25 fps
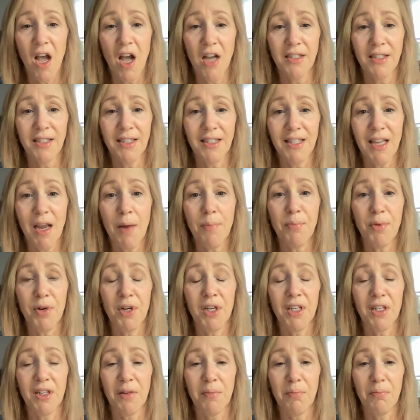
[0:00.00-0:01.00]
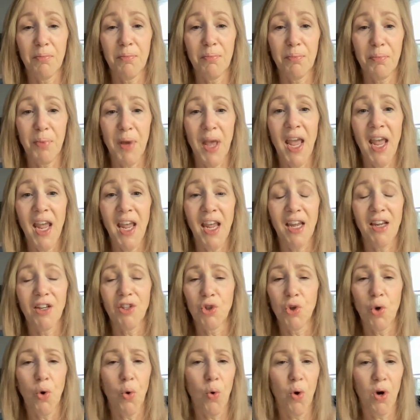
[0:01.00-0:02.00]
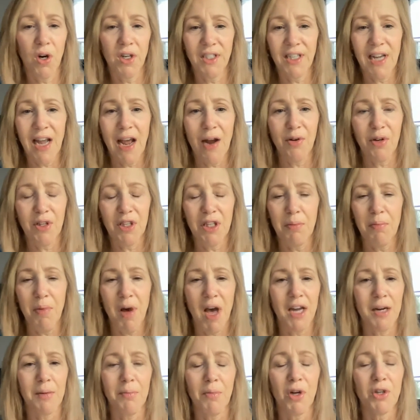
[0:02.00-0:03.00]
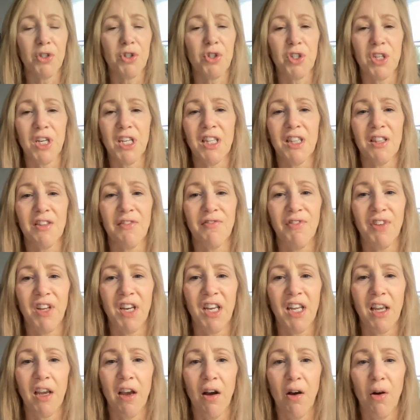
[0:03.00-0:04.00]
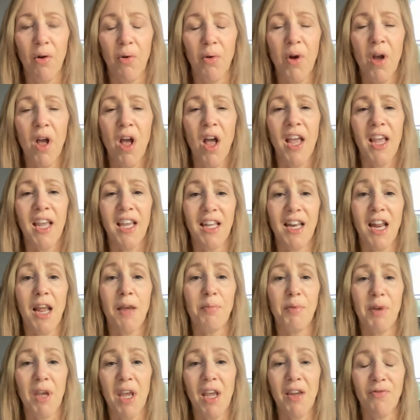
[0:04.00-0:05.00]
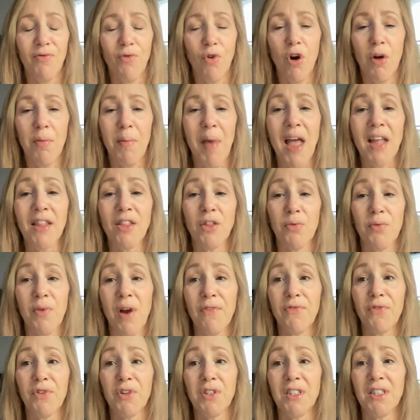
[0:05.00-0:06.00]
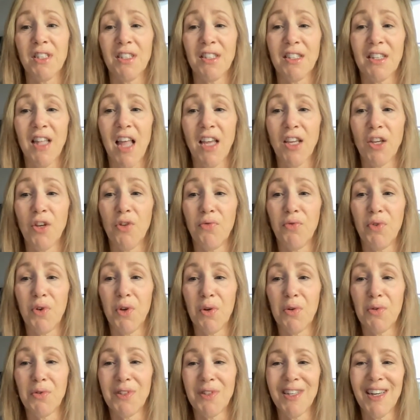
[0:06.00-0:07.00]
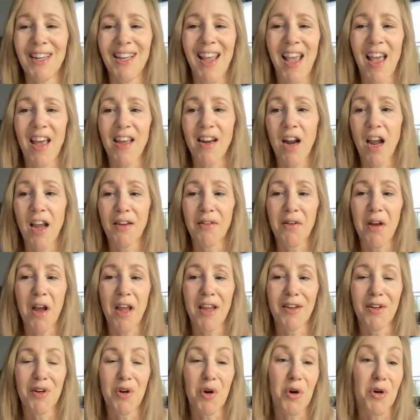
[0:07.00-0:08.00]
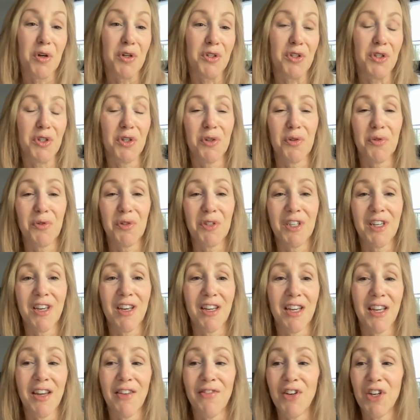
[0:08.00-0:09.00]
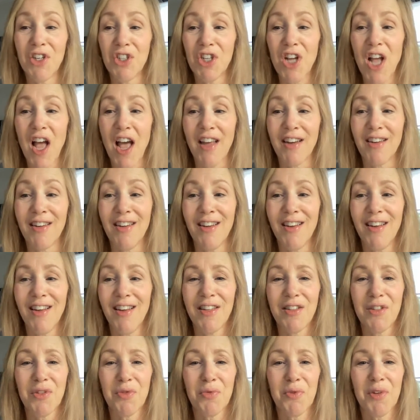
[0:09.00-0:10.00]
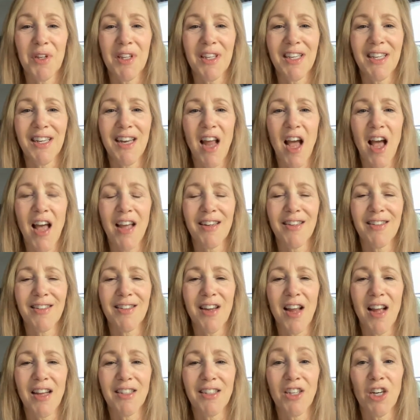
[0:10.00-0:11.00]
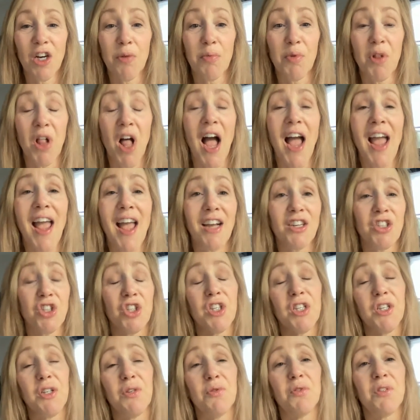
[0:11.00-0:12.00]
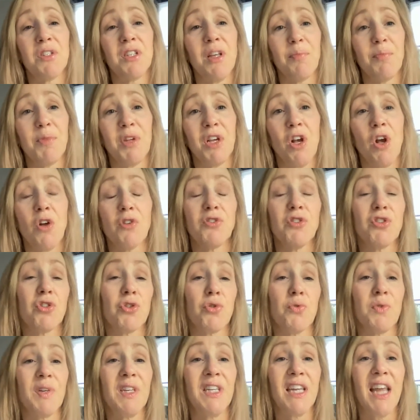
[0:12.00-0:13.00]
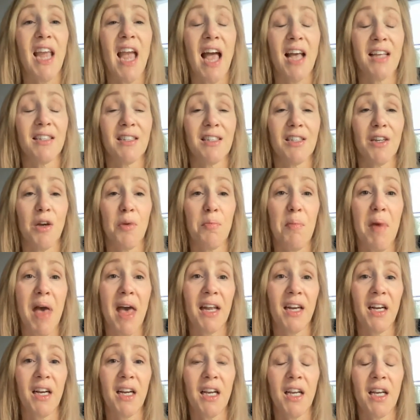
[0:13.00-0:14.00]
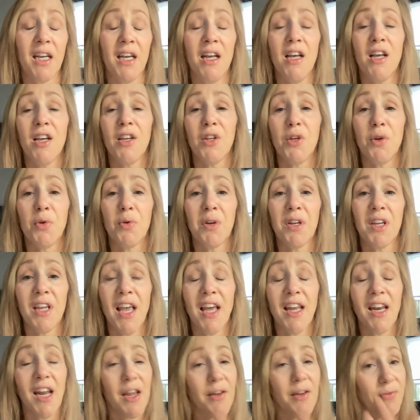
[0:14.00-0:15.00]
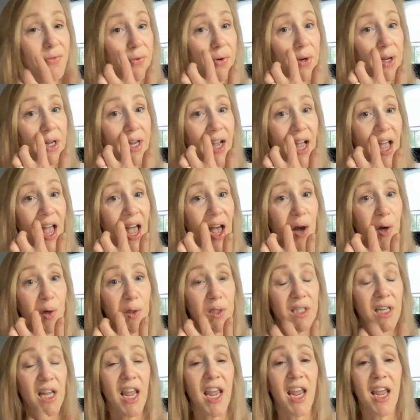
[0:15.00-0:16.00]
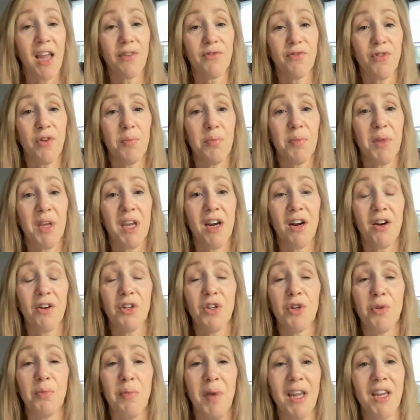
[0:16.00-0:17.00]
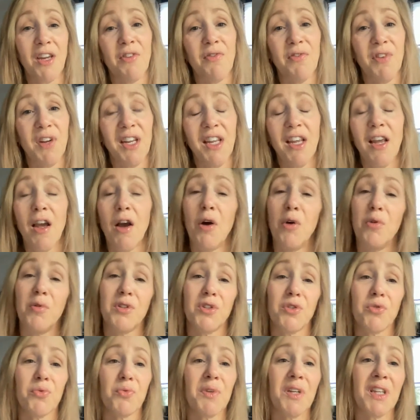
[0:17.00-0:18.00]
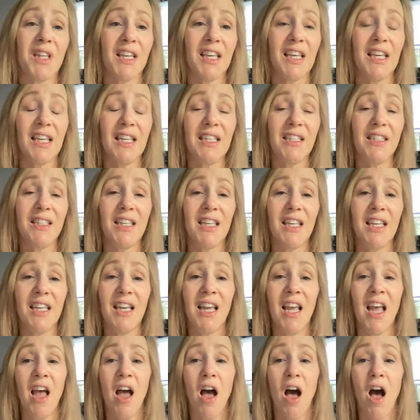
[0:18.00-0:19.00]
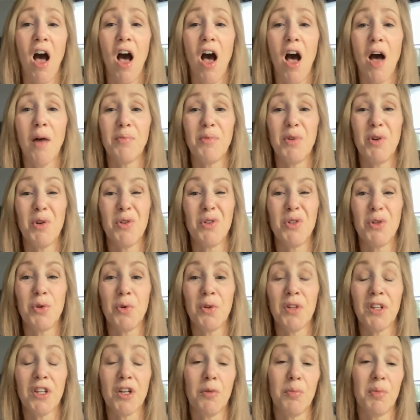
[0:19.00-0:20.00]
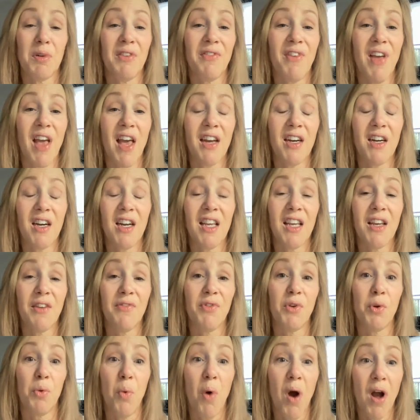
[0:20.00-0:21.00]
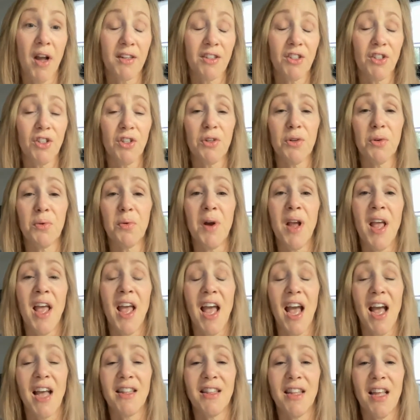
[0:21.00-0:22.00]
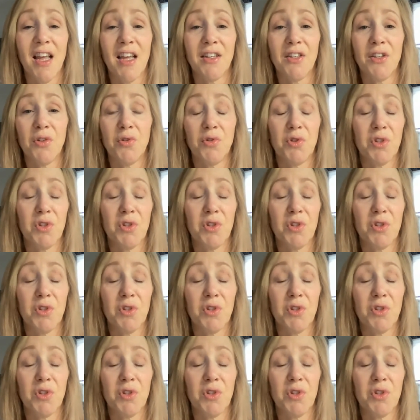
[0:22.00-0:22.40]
a separate page or down at the bottom underneath the video in APA format, the references that you've used. Again, I encourage you to give it a shot. It's really not terrible. I actually use something called Screencast-O-Matic. You can get a free account, and from there you make your video. It's really easy. You can do a little bit of editing if you want to, and then